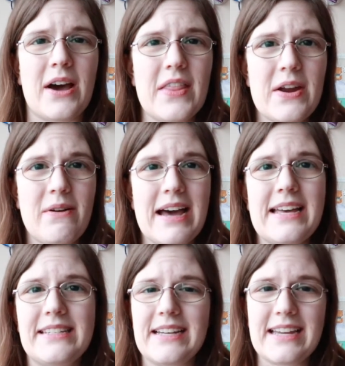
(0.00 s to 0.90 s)

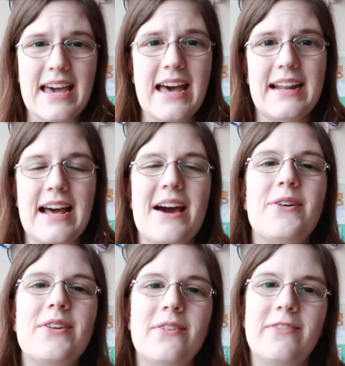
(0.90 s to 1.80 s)
Otherwise, again, I
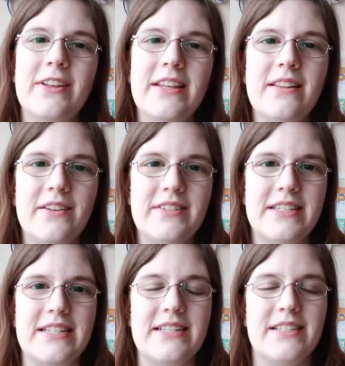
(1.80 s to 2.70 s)
would really love to
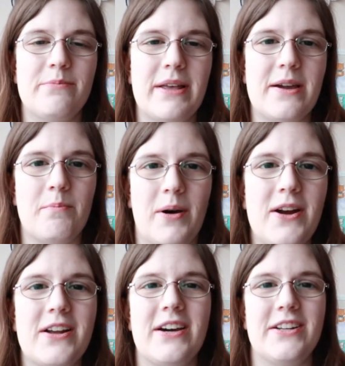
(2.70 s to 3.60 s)
see some like
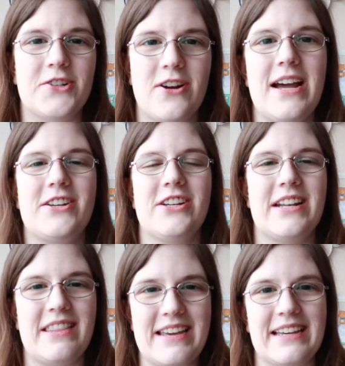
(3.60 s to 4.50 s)
park
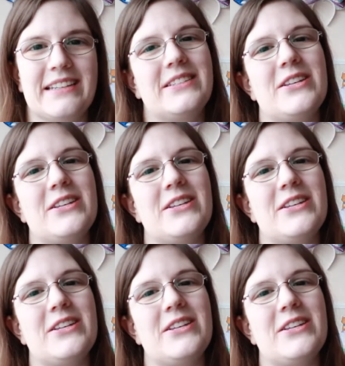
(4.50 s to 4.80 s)
attraction things.